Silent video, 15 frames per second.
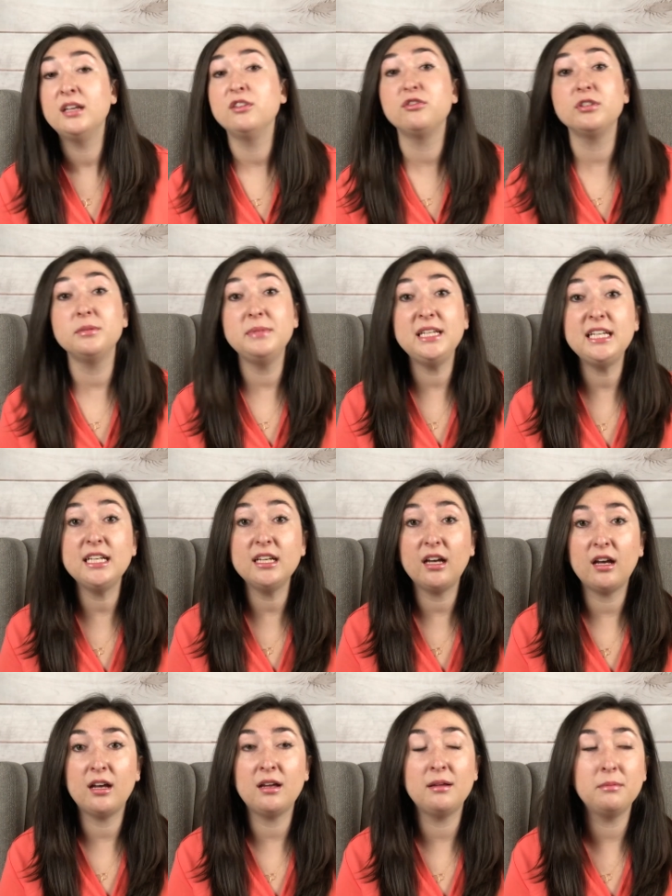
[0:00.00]
For me,
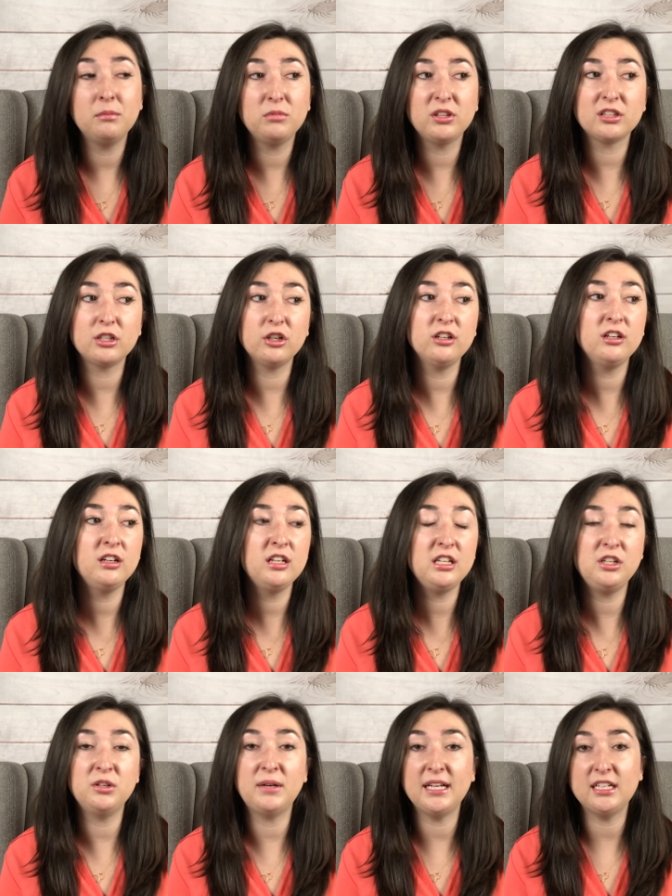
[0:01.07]
um, with GERD,
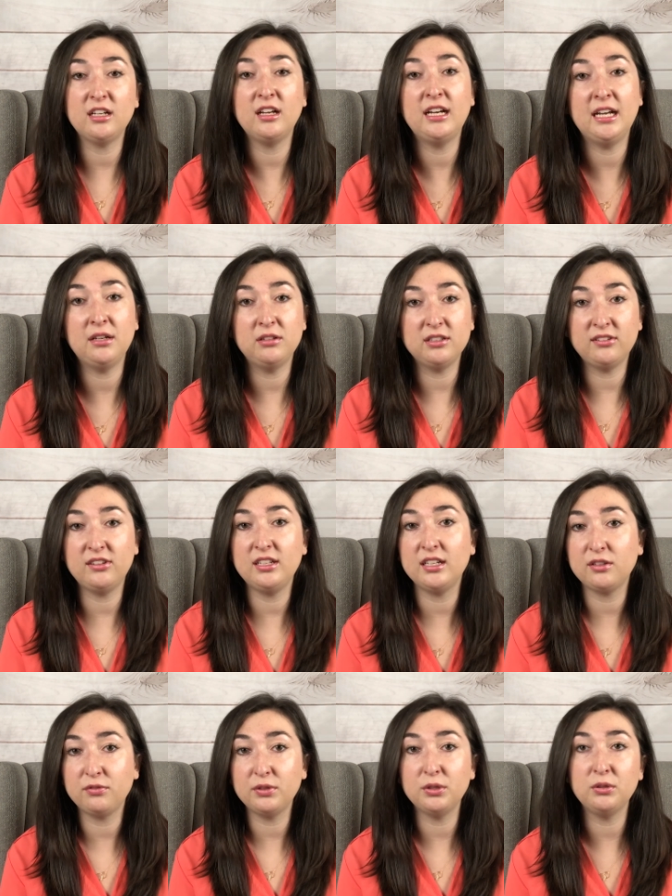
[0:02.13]
you know, I cut out
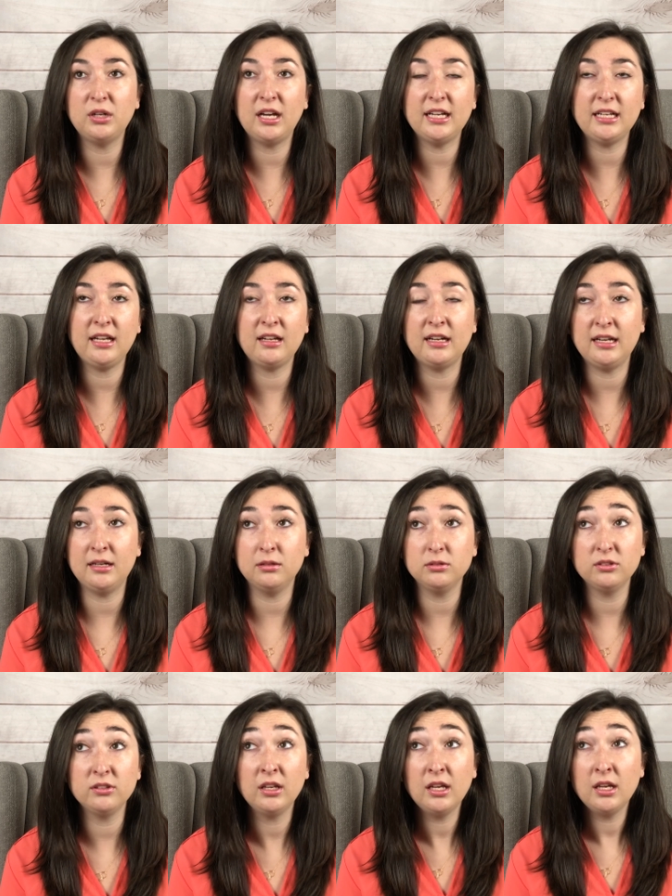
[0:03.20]
acidic food, I cut
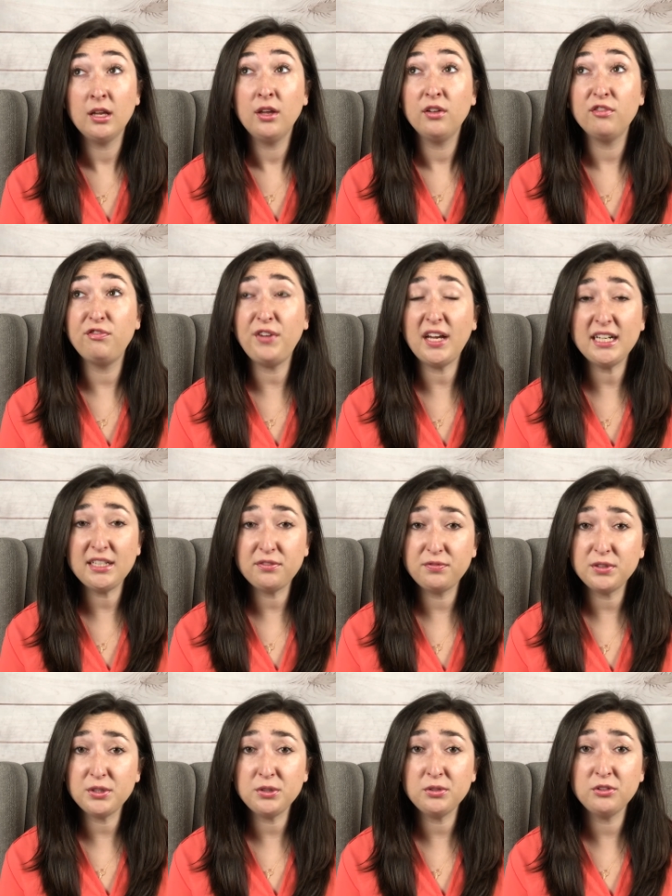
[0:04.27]
out fatty
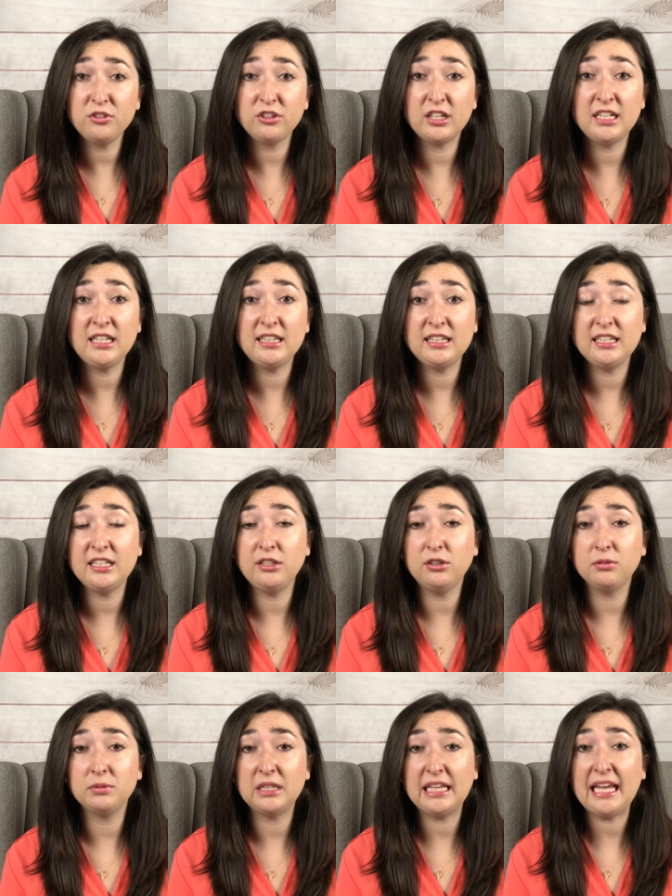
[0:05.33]
foods or anything, you
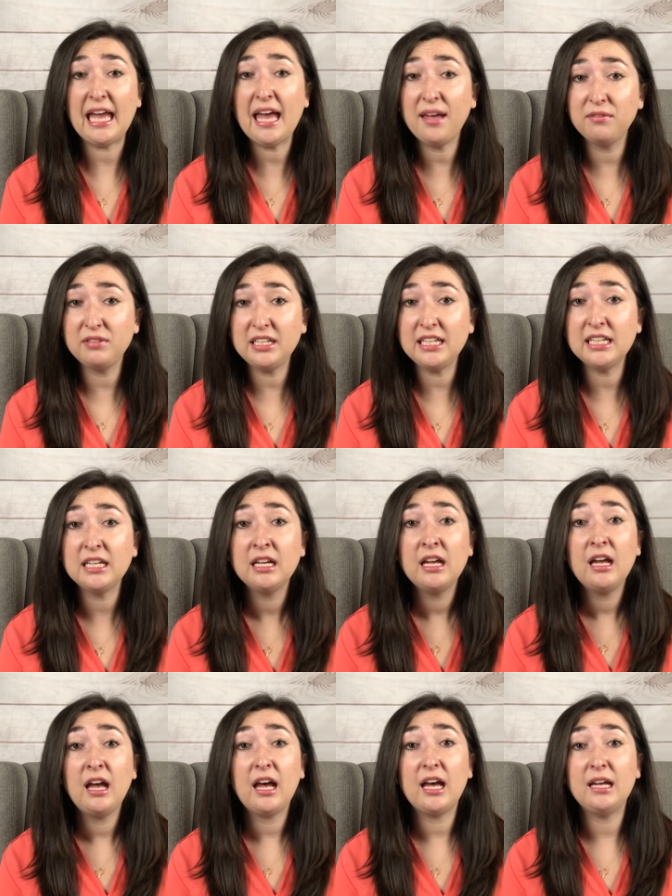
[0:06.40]
know, really heavy.
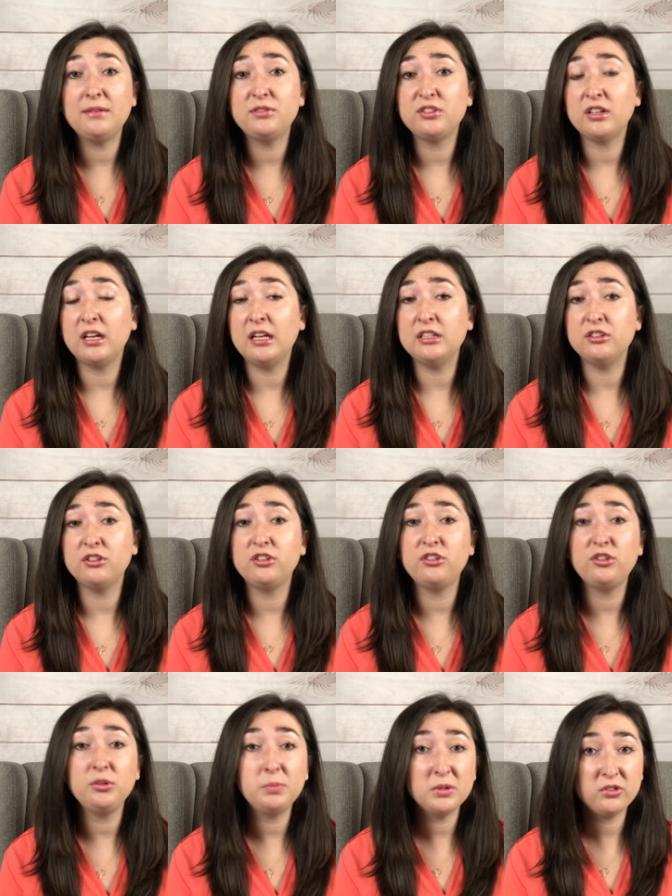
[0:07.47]
I've done
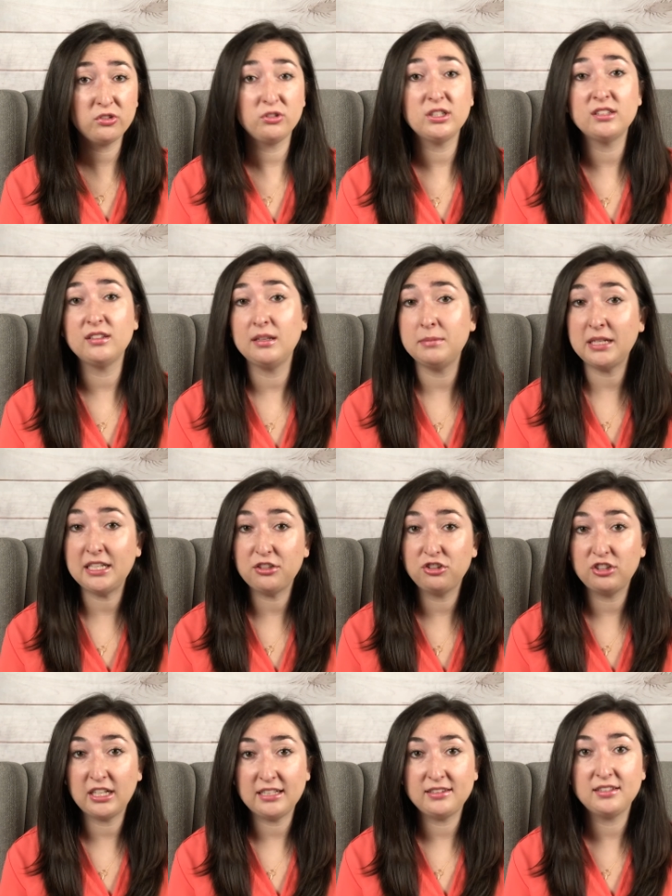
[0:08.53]
super strict
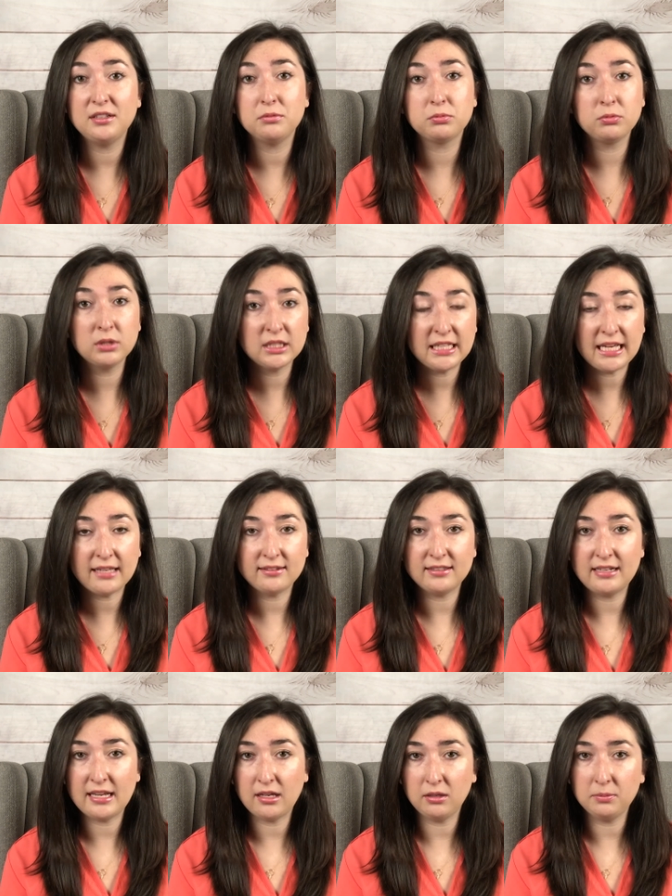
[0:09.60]
elimination diets and it really
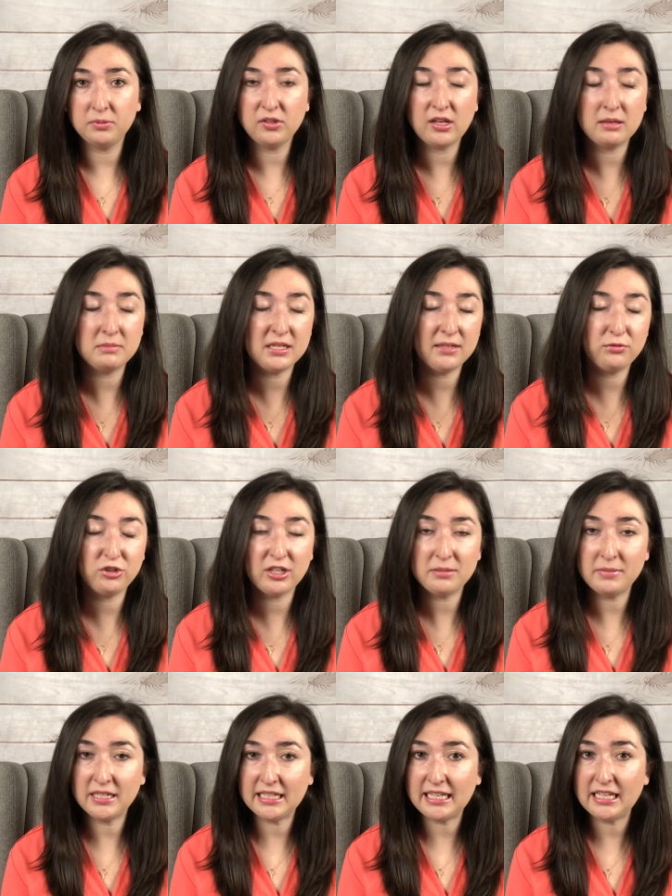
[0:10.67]
hasn't helped. Um, and I've tried
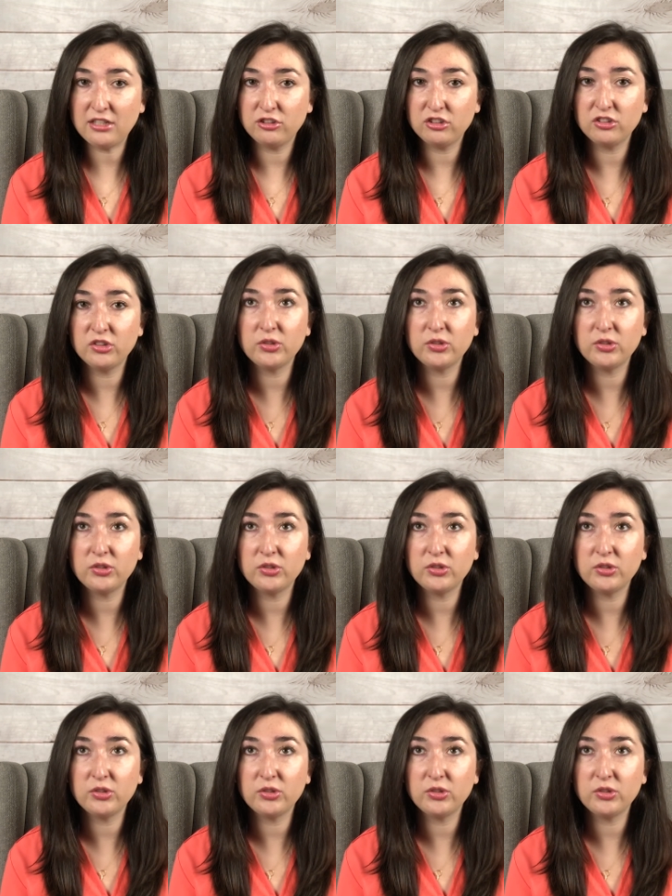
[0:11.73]
medication.